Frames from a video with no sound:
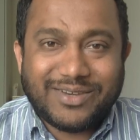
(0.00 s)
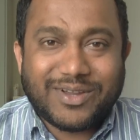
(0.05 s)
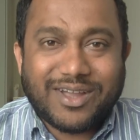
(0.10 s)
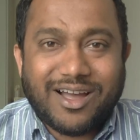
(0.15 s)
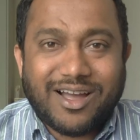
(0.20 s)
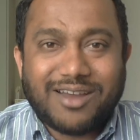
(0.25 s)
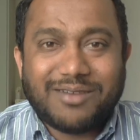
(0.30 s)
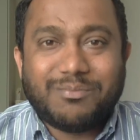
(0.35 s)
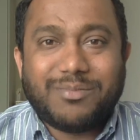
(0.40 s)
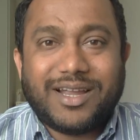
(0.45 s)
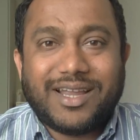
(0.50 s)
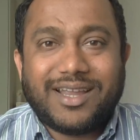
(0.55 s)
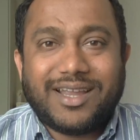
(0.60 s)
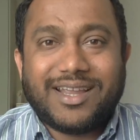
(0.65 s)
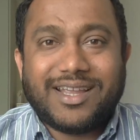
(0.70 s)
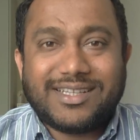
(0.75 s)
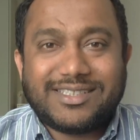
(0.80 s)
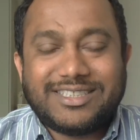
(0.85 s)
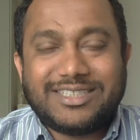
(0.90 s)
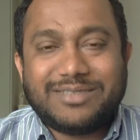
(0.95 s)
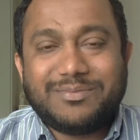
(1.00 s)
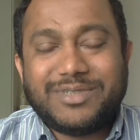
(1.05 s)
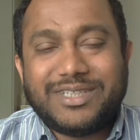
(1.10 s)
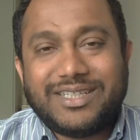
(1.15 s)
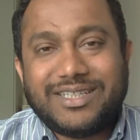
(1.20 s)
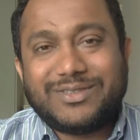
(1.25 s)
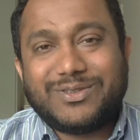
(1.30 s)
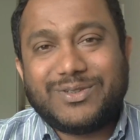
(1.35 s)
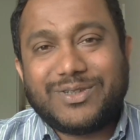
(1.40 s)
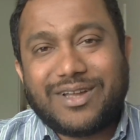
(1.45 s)
you can't buy
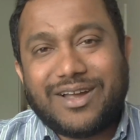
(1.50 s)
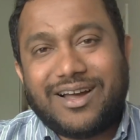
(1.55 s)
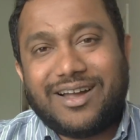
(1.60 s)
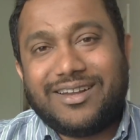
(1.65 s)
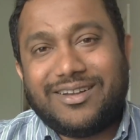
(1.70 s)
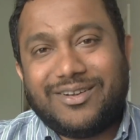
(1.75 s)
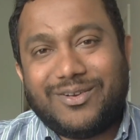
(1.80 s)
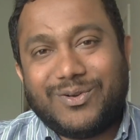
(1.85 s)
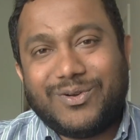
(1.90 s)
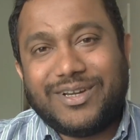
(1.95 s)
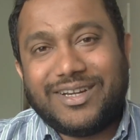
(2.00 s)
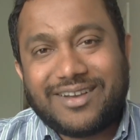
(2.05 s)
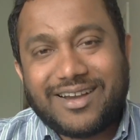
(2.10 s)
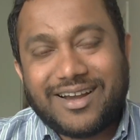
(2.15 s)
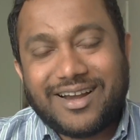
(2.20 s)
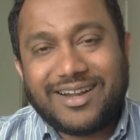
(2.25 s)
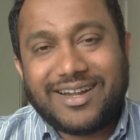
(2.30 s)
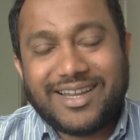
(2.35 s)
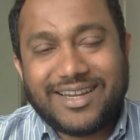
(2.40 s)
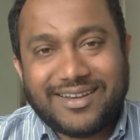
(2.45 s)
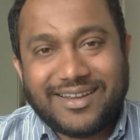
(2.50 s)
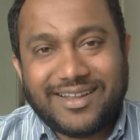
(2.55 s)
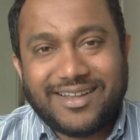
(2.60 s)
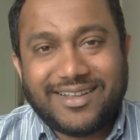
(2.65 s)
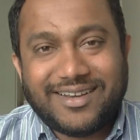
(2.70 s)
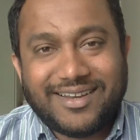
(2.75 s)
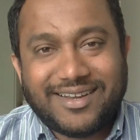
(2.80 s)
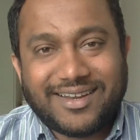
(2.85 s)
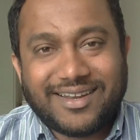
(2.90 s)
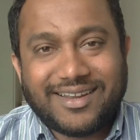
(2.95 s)
SGBs, you can't do intraday
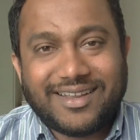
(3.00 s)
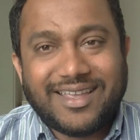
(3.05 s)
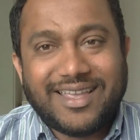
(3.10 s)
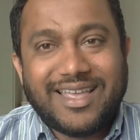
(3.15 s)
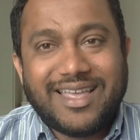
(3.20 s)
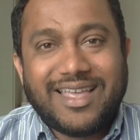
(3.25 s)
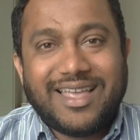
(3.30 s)
trading.